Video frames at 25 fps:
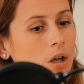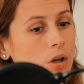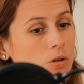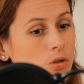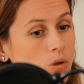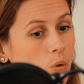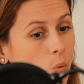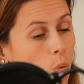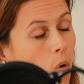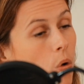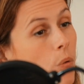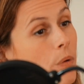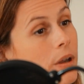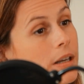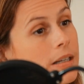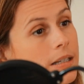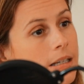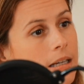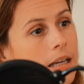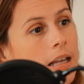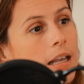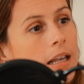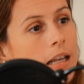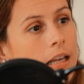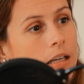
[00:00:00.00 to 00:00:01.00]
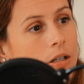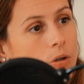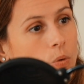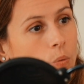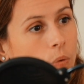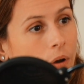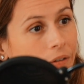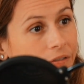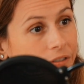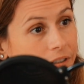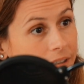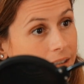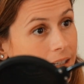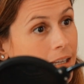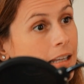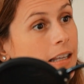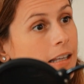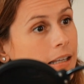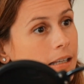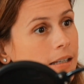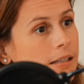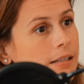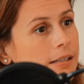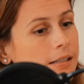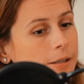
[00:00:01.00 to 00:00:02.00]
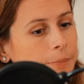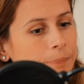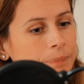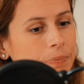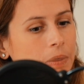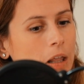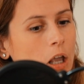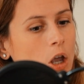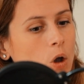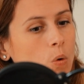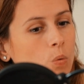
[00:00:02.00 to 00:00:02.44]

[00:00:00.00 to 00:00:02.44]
So what we did with these